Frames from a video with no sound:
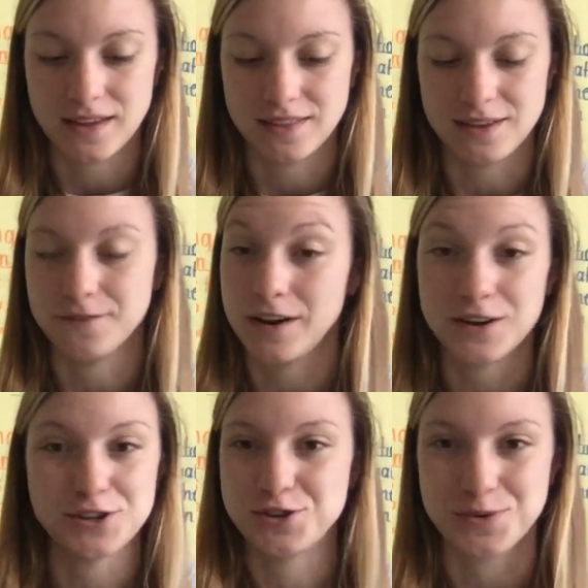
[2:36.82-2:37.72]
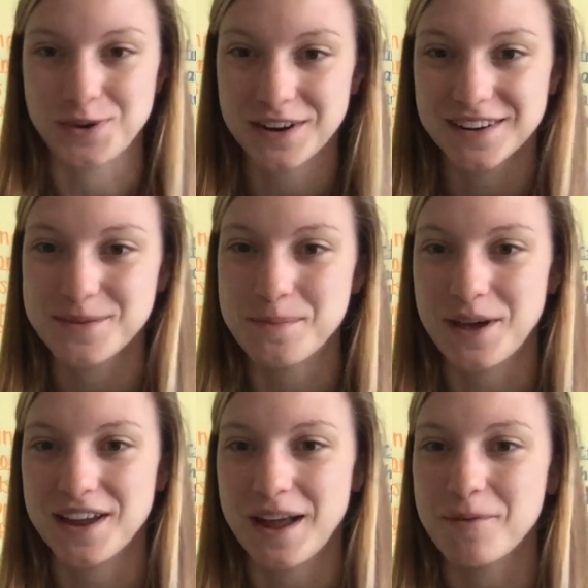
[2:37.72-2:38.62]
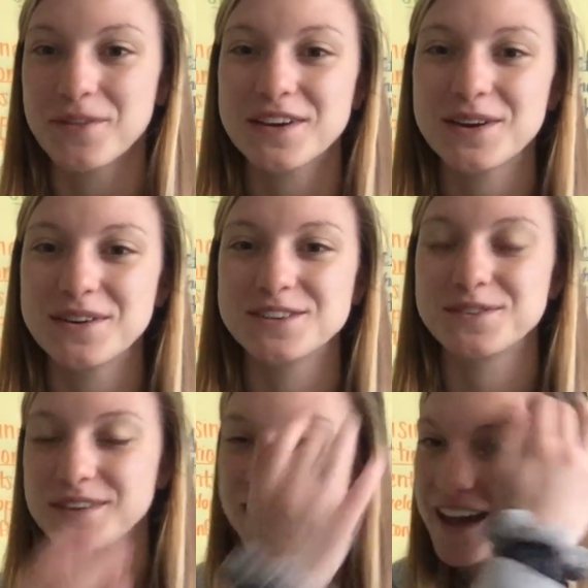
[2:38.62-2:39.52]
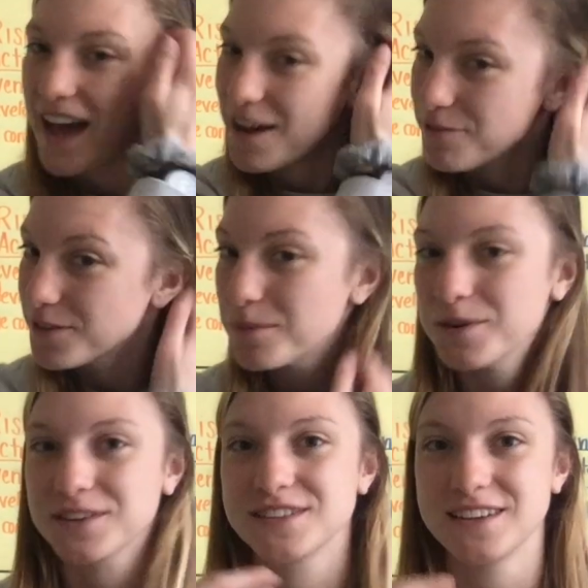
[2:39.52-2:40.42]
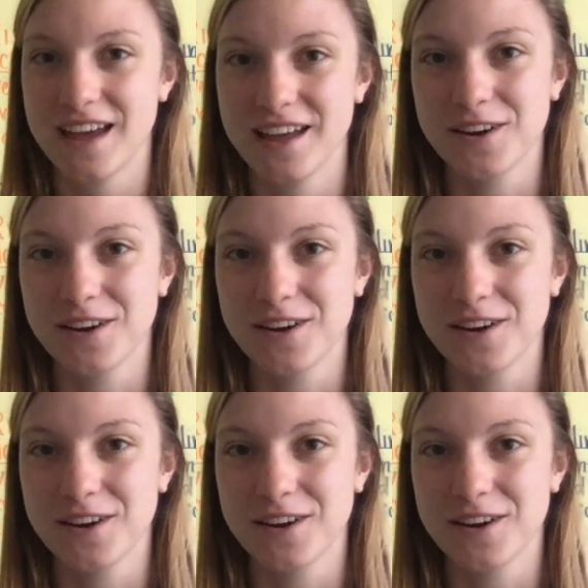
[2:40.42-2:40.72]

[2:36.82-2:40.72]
They're very short, but I'm only going to read half of the book today.